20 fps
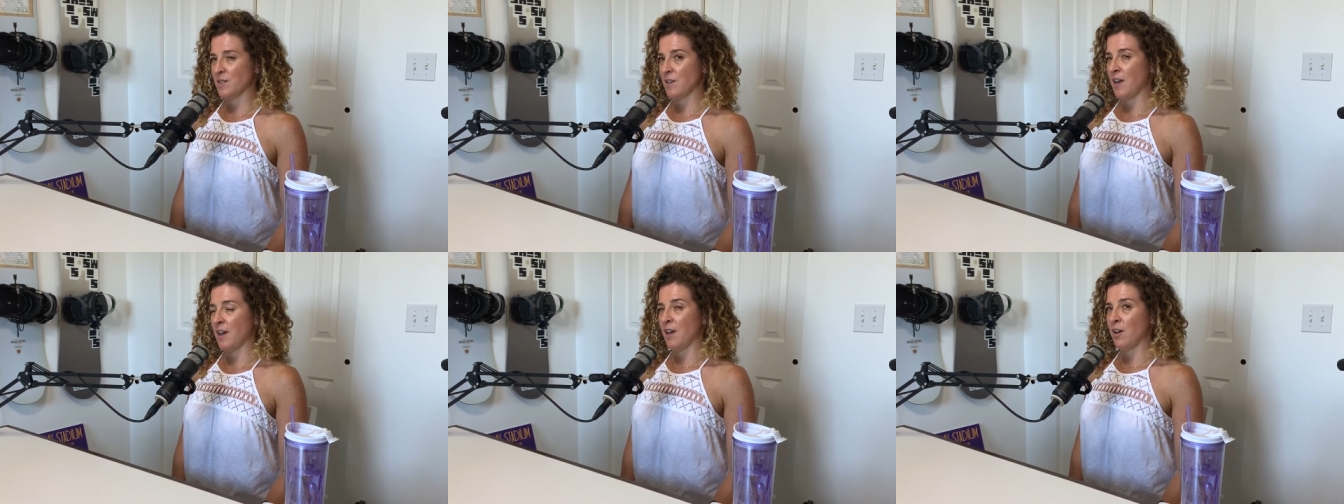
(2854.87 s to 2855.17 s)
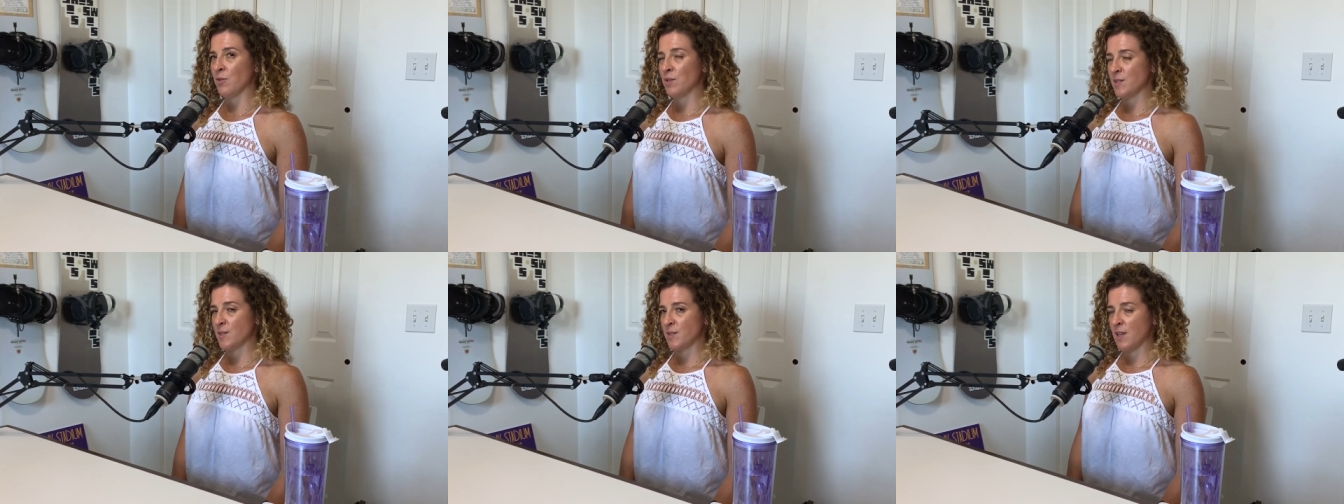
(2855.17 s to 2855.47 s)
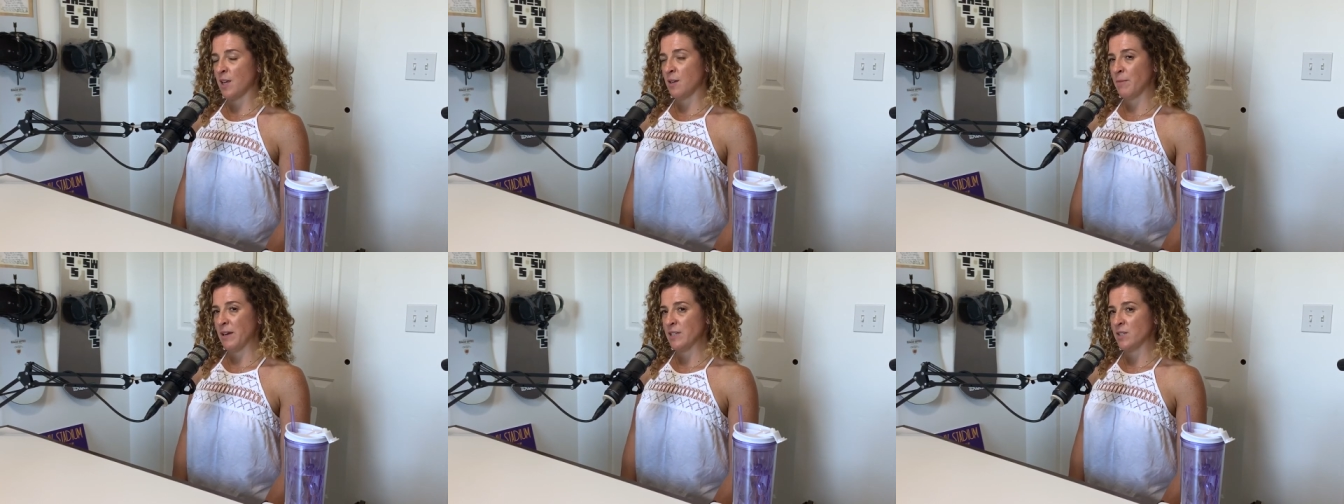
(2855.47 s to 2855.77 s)
I always say
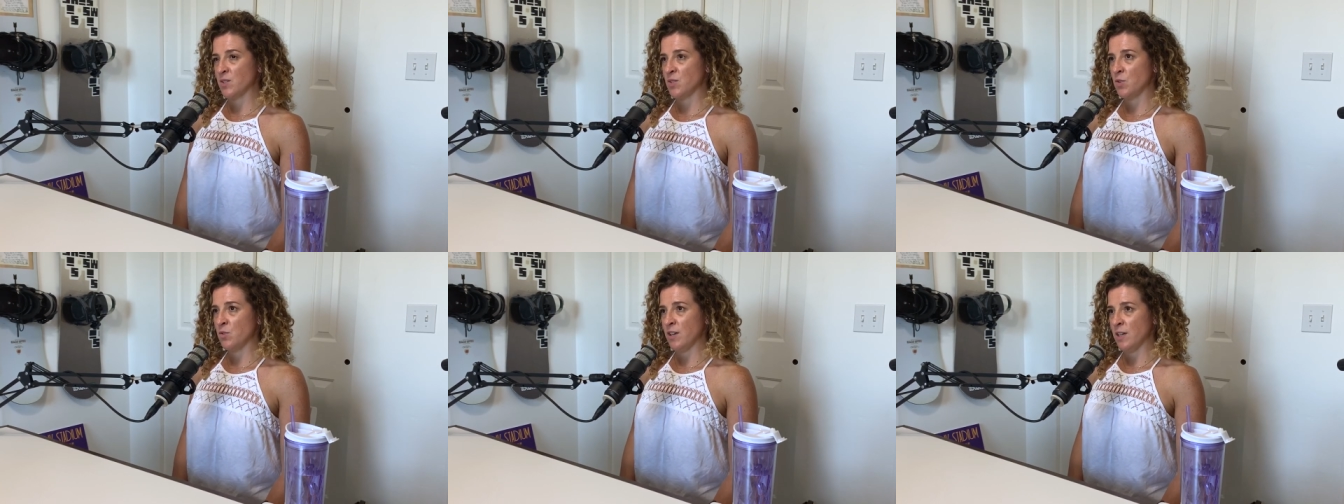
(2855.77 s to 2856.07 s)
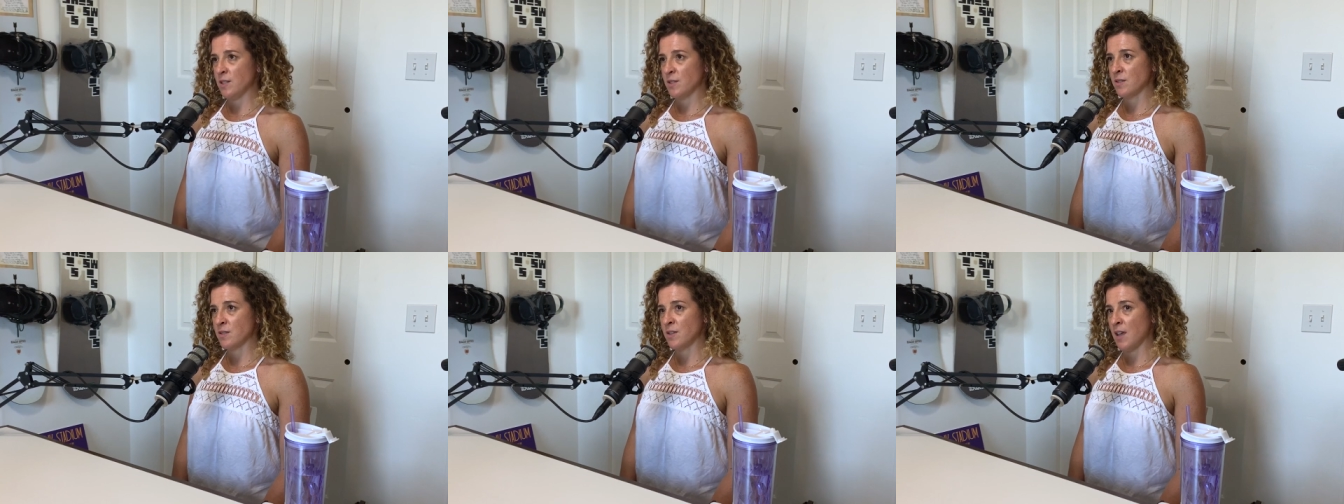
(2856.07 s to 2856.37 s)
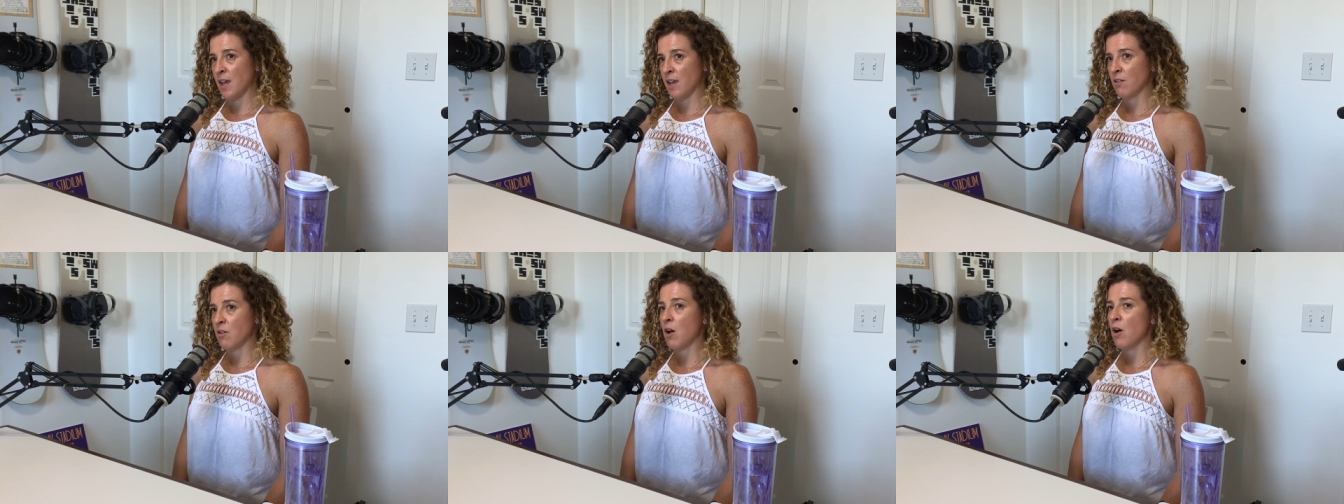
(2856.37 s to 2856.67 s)
to my students,
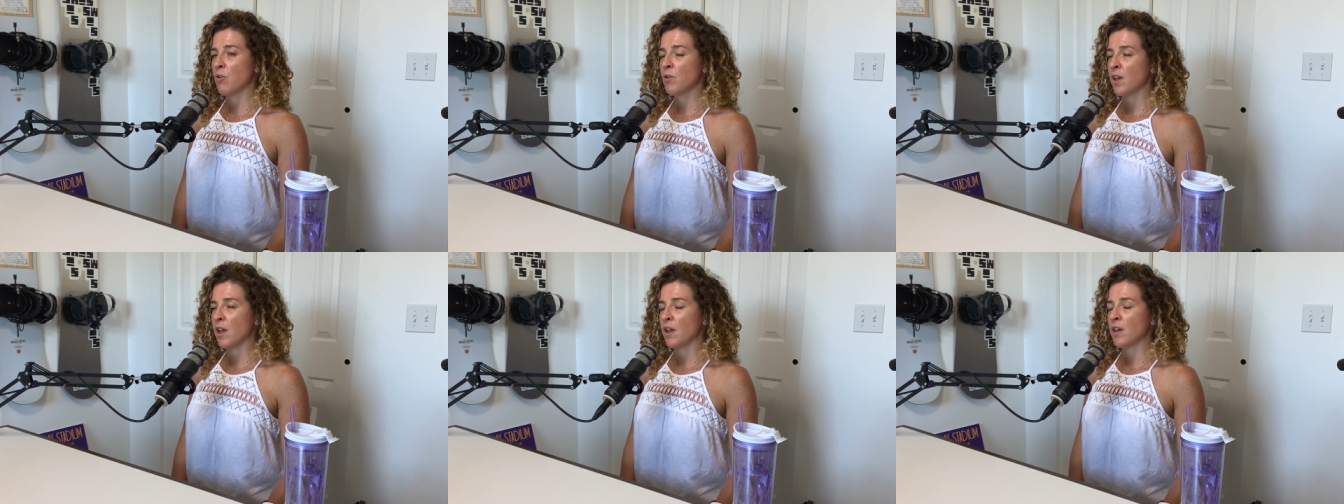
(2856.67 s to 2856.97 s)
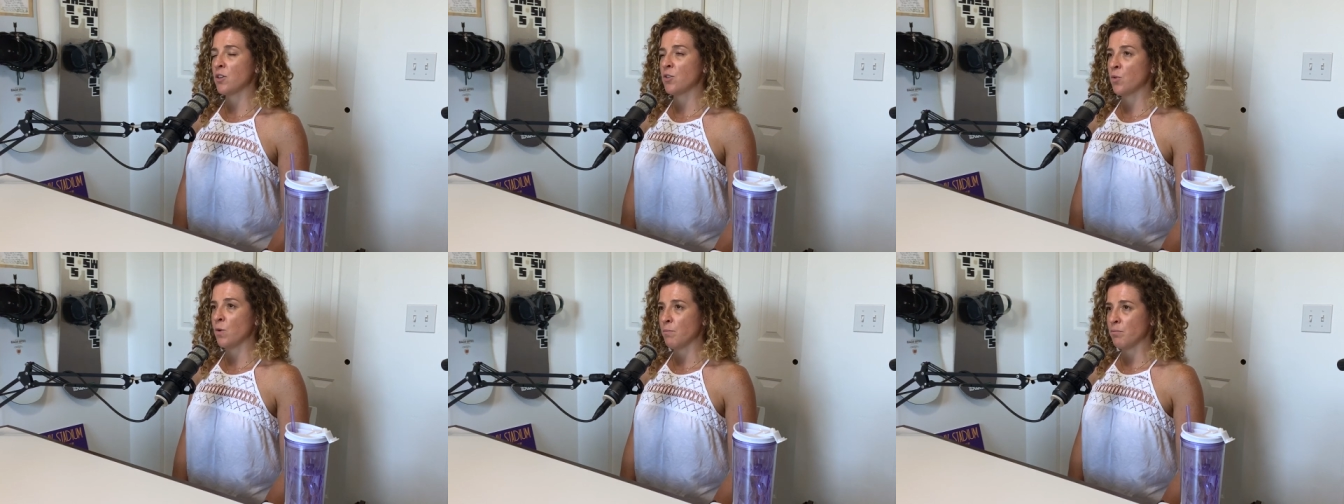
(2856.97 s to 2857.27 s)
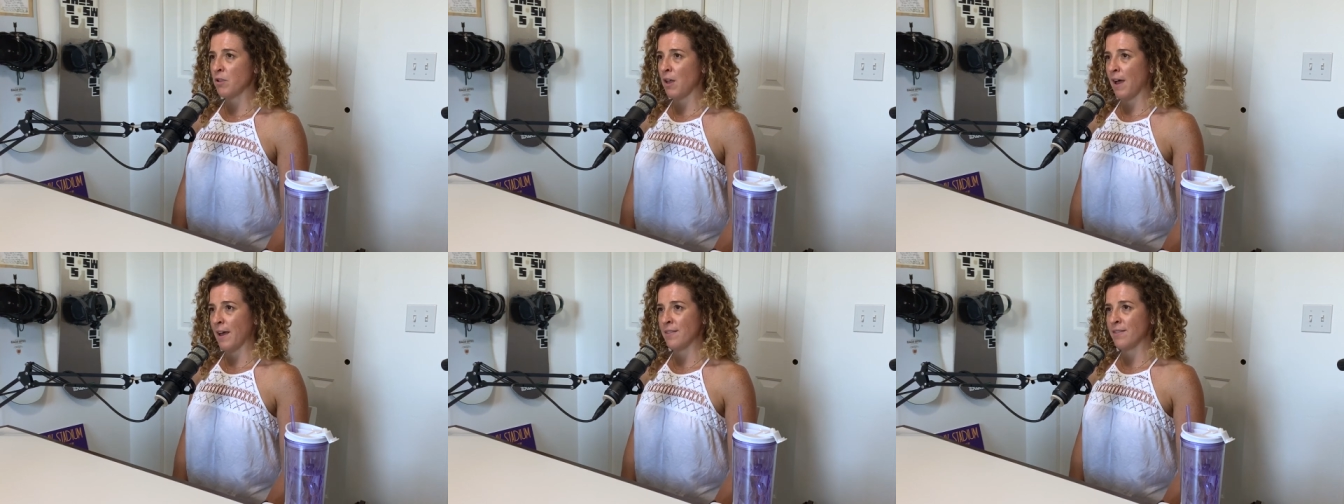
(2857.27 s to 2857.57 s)
like, okay, you
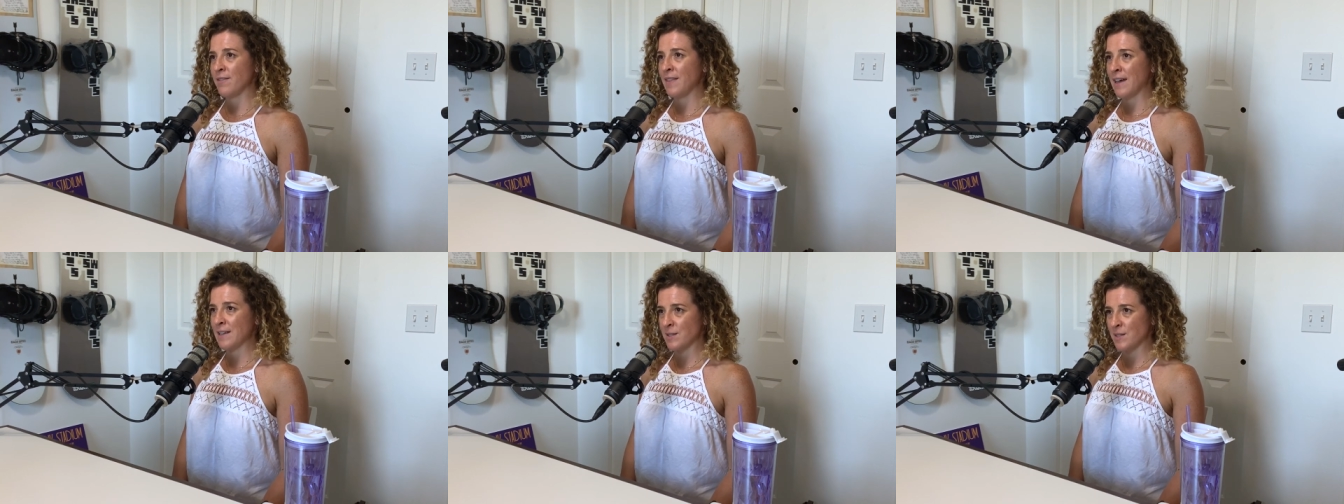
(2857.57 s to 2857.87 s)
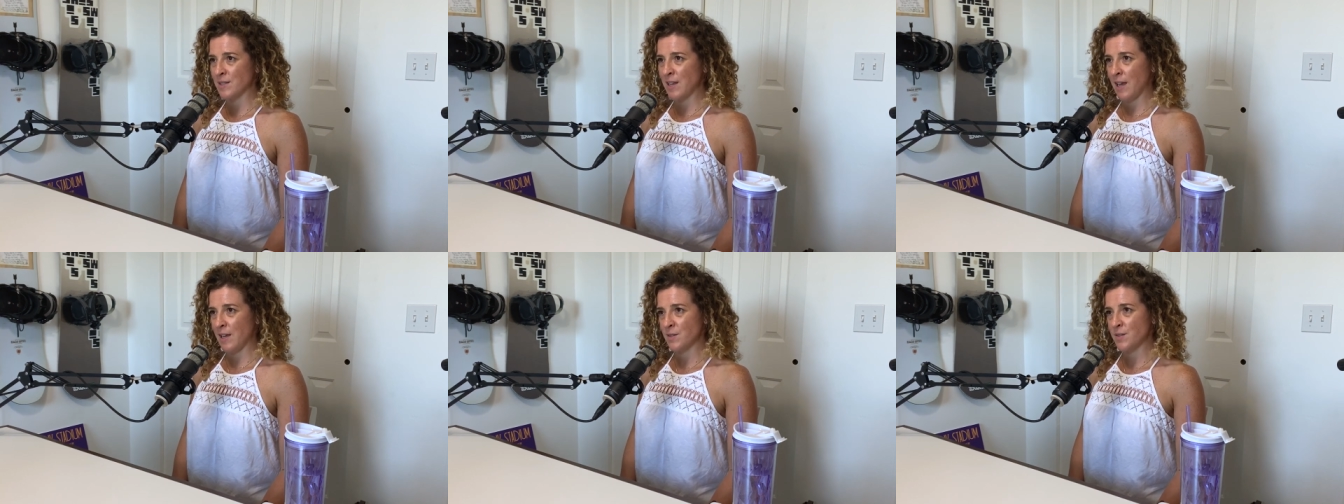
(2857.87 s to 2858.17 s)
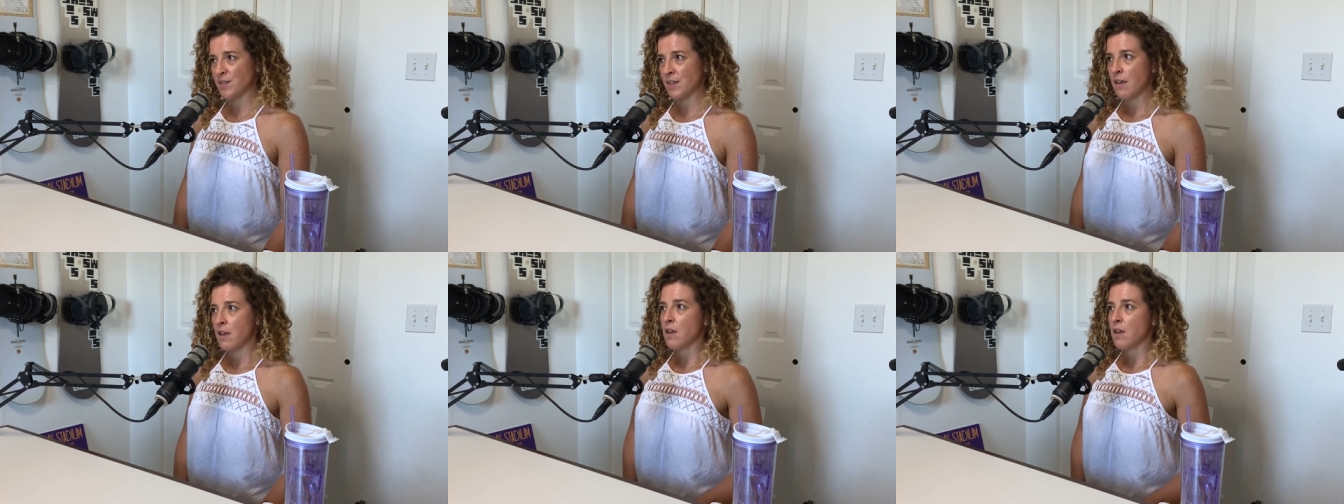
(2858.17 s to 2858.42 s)
applied. That's nice.